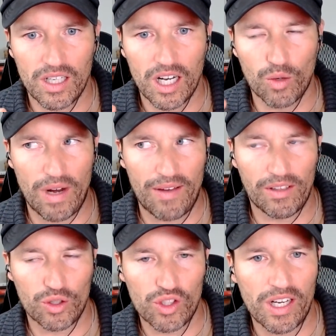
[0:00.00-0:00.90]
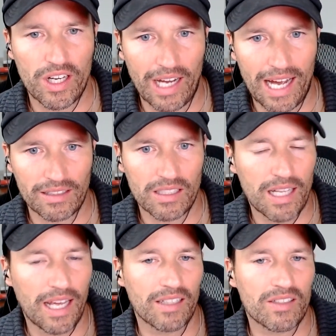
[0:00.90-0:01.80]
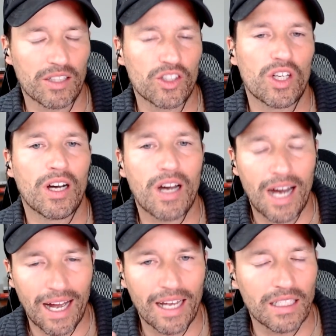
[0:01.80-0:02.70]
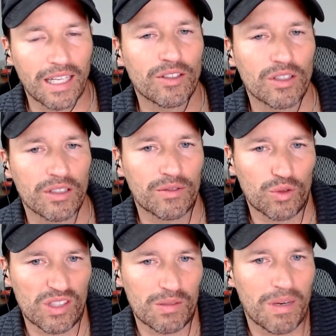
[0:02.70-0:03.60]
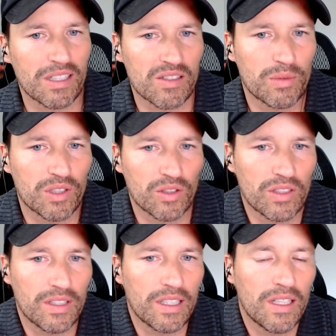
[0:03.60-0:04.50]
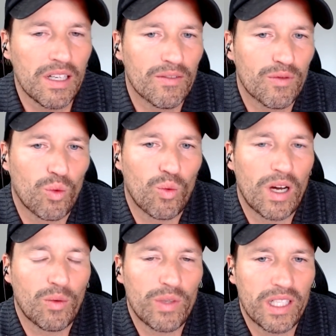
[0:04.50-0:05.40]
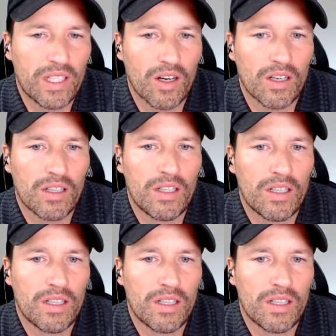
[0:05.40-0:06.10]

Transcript: a revolutionary act to take such a high level of responsibility for what we are